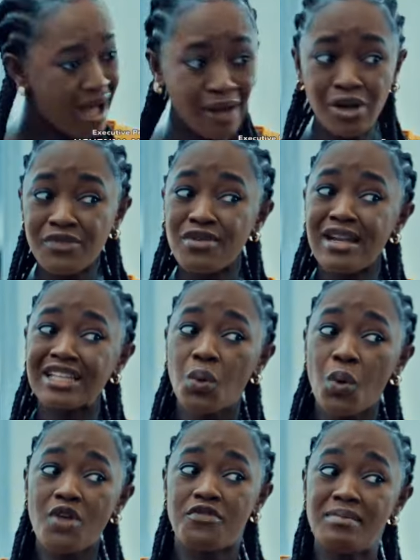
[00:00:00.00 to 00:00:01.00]
I don't even like
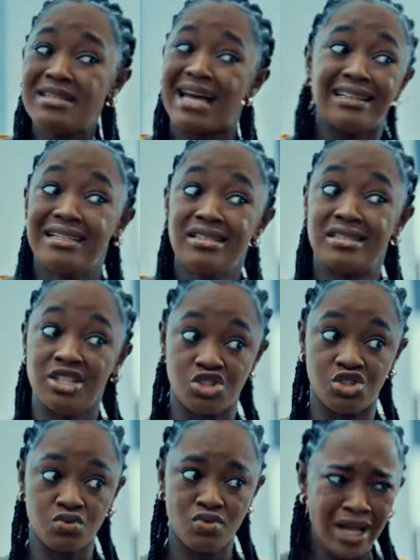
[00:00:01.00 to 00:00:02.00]
the way your family is handling this
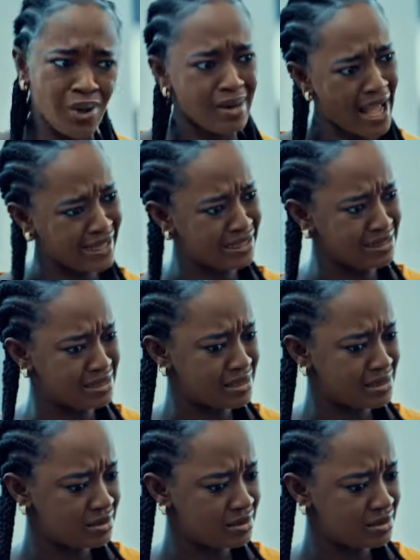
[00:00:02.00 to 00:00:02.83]
issue. I don't like it.